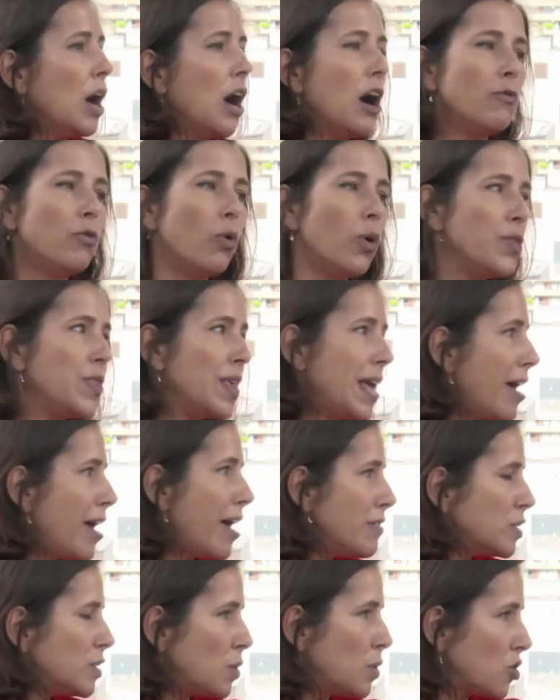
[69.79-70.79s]
avoid the
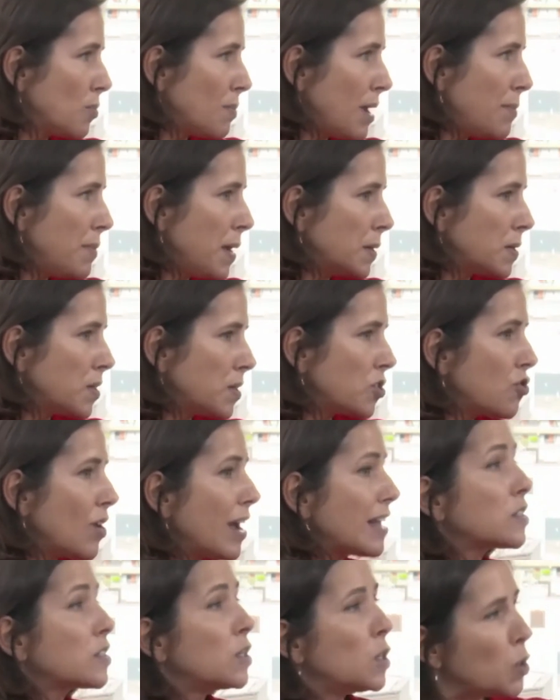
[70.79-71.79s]
areas which are maybe under
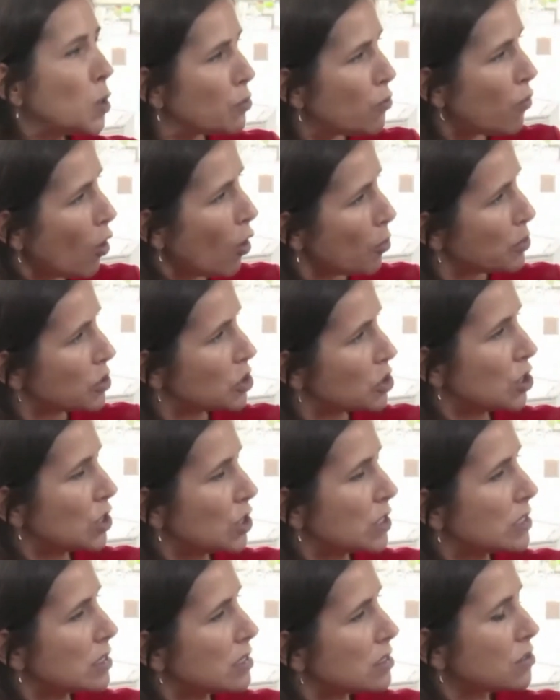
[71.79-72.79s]
stress, look for
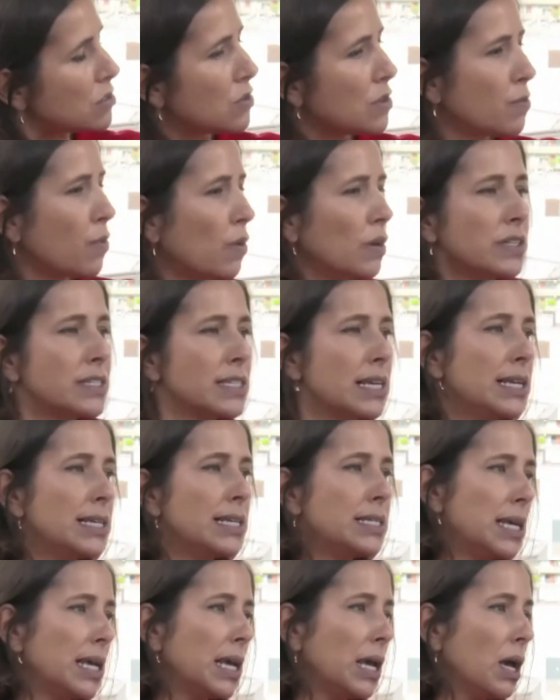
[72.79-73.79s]
opportunities through the
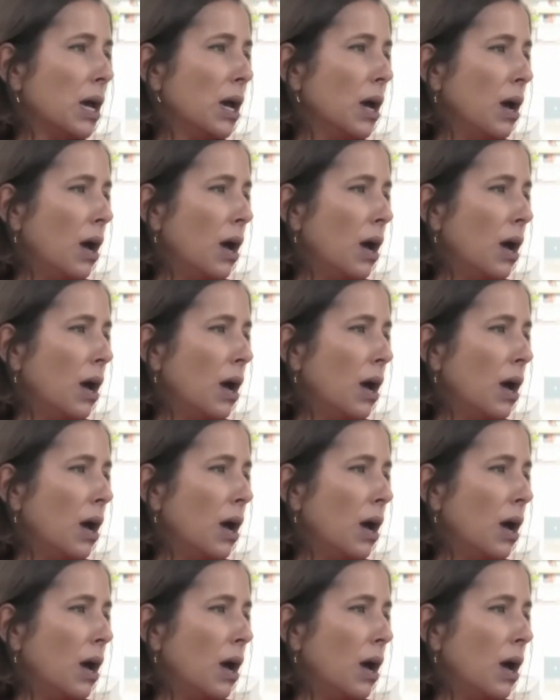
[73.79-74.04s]
volatility.